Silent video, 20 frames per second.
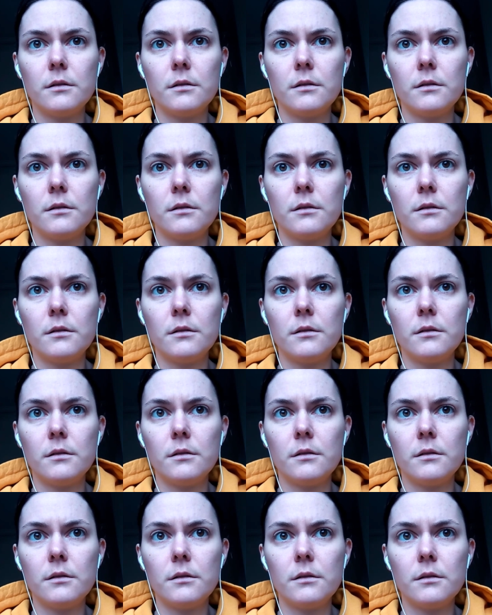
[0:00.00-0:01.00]

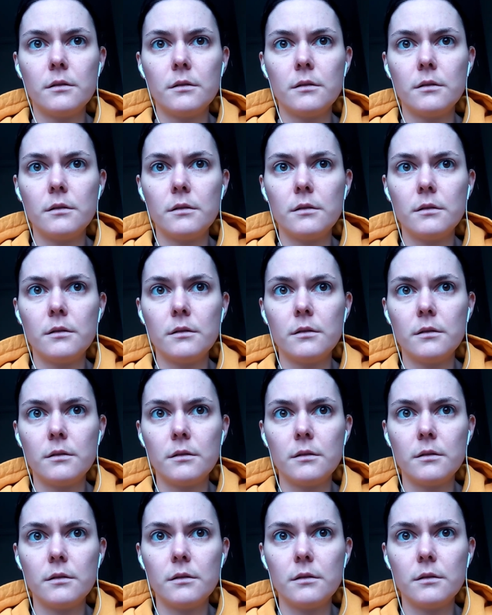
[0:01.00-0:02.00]

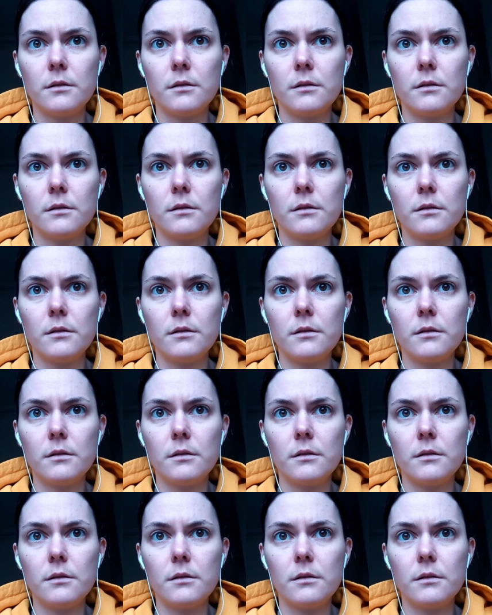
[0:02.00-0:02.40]
The person shown says nothing.